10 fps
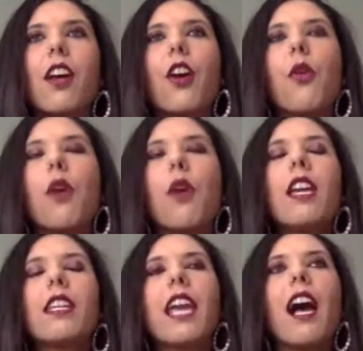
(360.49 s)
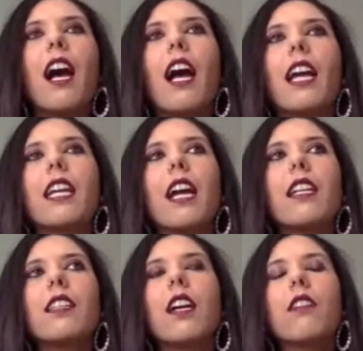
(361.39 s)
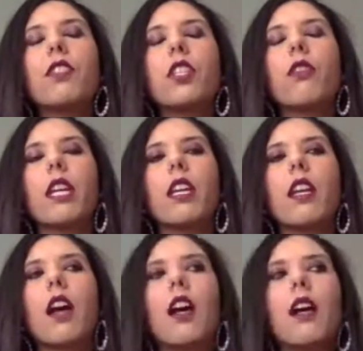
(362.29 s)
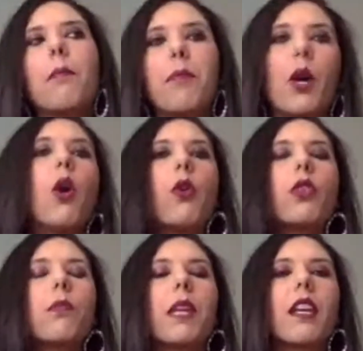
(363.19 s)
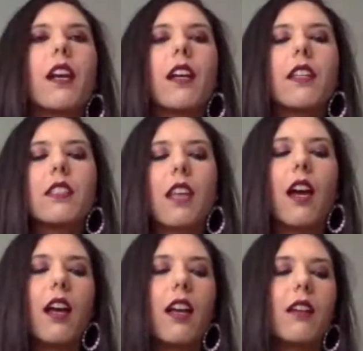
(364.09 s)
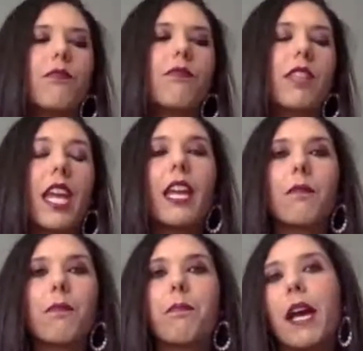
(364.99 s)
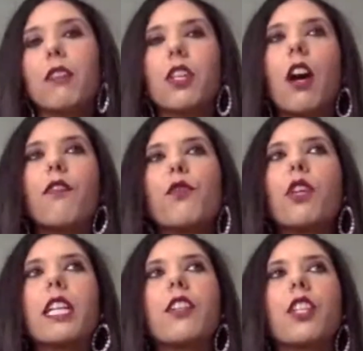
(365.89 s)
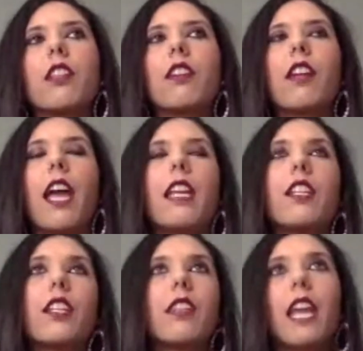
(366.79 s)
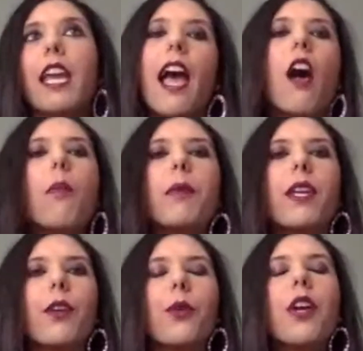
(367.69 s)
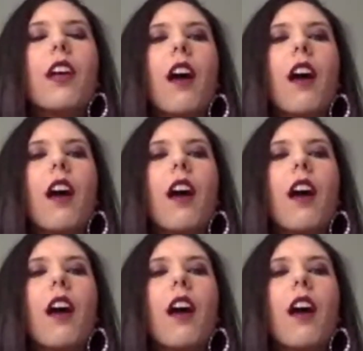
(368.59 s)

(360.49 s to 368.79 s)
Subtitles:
so, yeah, I kind of love doing both because they bounce off of one each other and they help you.